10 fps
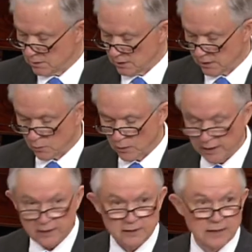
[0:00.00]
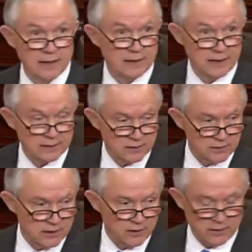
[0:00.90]
in a way that's not
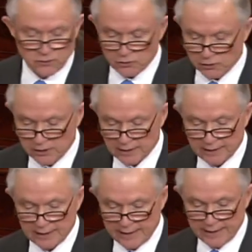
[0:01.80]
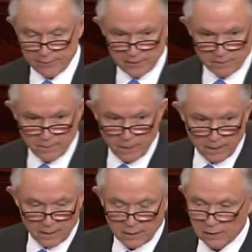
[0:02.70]
necessary and should not happen.
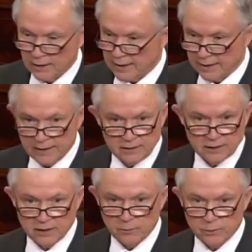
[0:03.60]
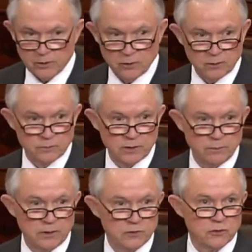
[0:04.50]
A lot of these other programs
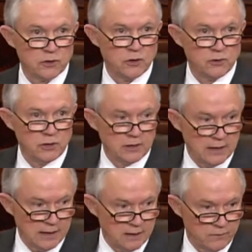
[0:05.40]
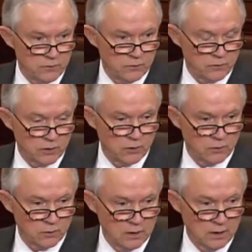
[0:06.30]
have been surging out of
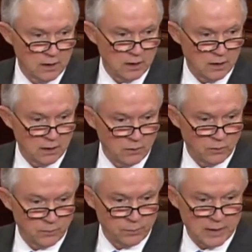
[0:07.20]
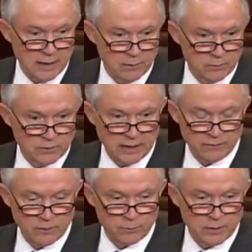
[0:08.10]
control with problems
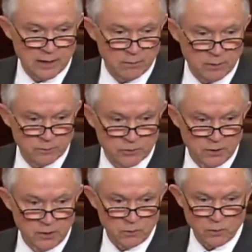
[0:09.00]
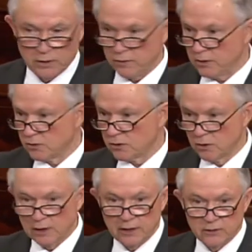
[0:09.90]
after problems, whether it's
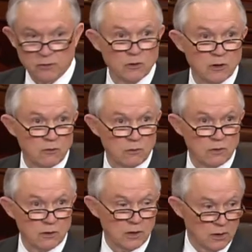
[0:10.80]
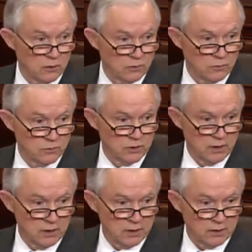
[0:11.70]
Solyndra loans
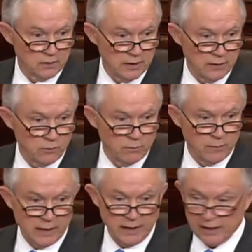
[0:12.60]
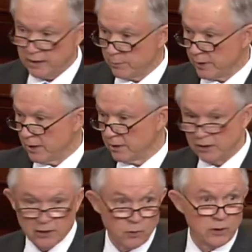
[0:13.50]
that were made apparently
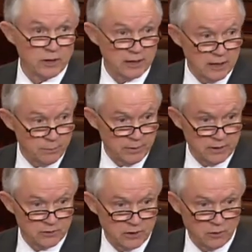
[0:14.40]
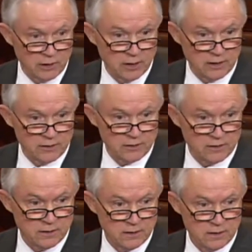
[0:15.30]
knowing the company is going under.
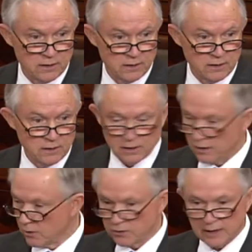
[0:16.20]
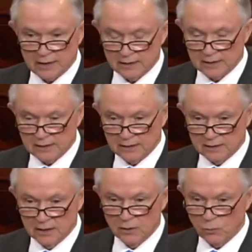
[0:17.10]
Those kind of
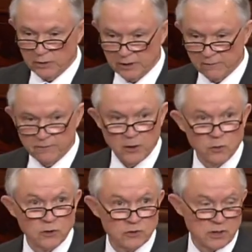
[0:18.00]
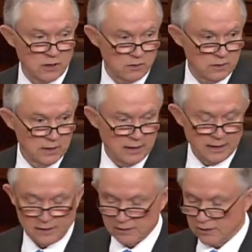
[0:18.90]
things we need to focus on,
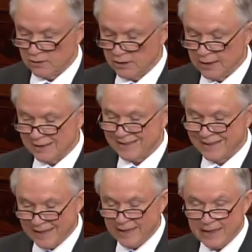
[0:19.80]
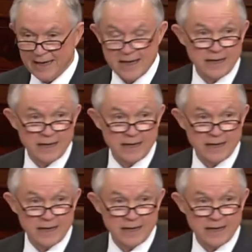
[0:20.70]
and to suggest they can't